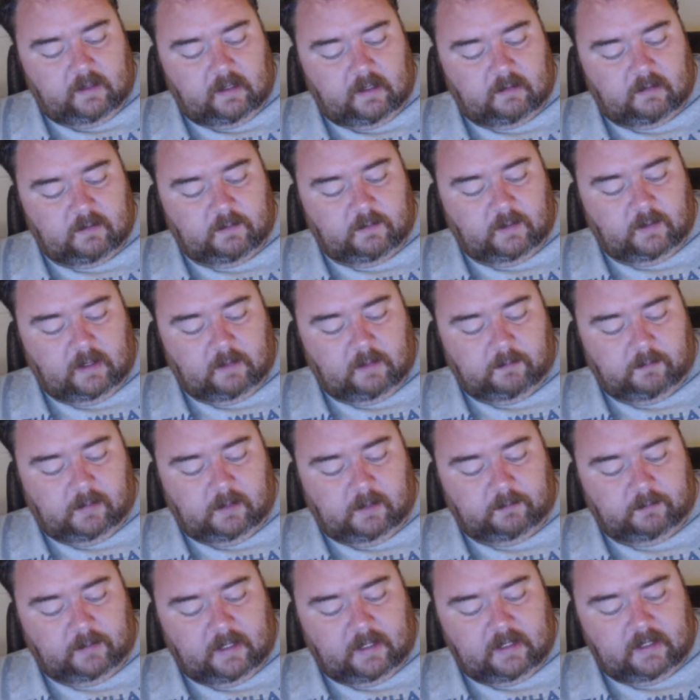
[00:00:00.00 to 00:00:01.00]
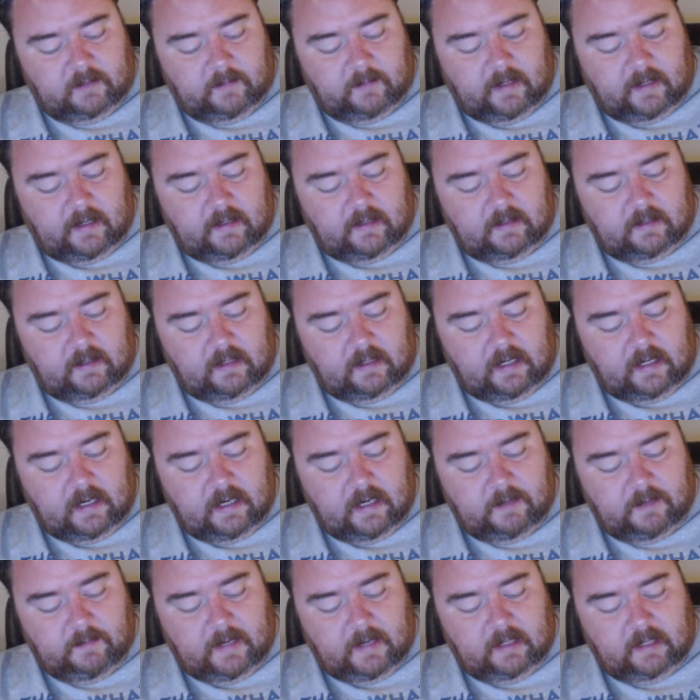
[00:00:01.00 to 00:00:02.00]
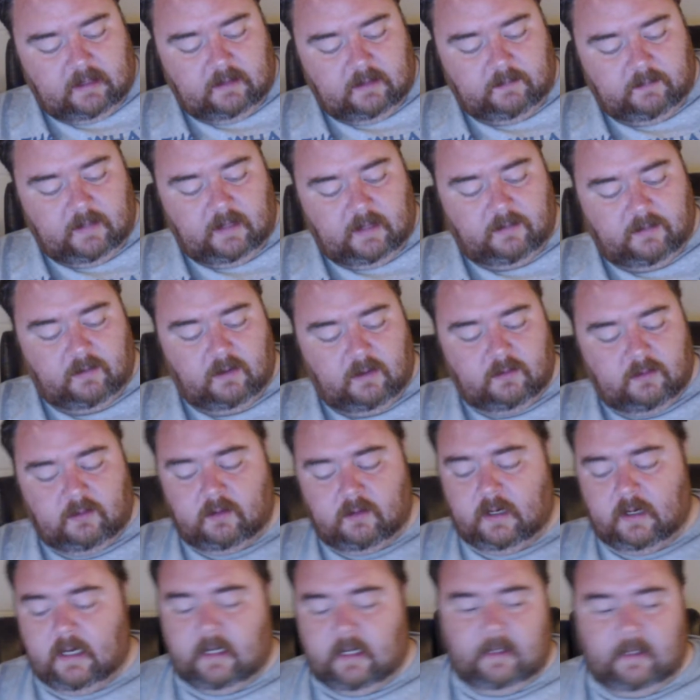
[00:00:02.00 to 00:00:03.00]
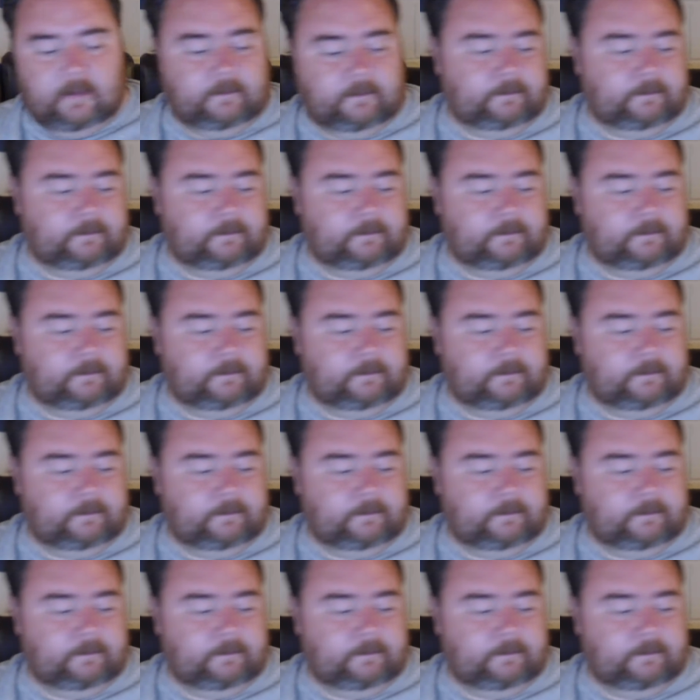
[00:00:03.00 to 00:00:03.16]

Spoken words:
I was put on blood pressure medicine, and it makes my throat dry.